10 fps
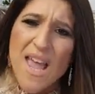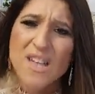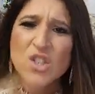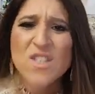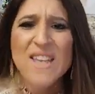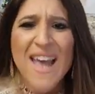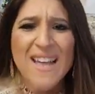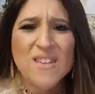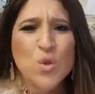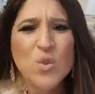and just
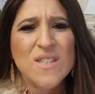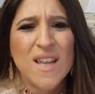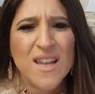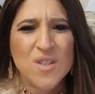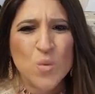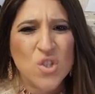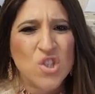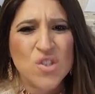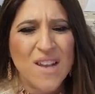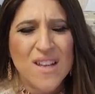add 2 cents,
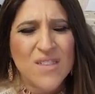which